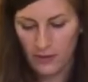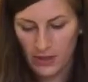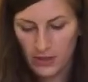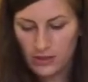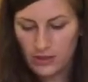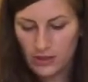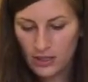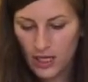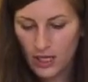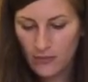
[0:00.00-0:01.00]
Piece
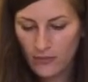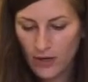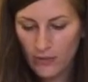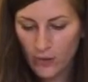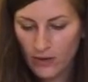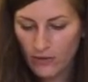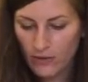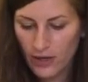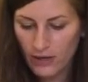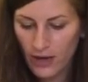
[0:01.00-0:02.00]
of tape right where the
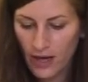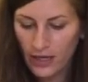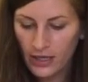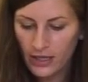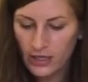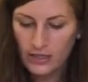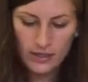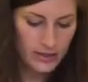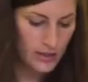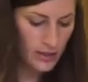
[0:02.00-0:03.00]
red line
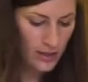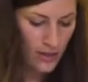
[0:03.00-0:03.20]
is.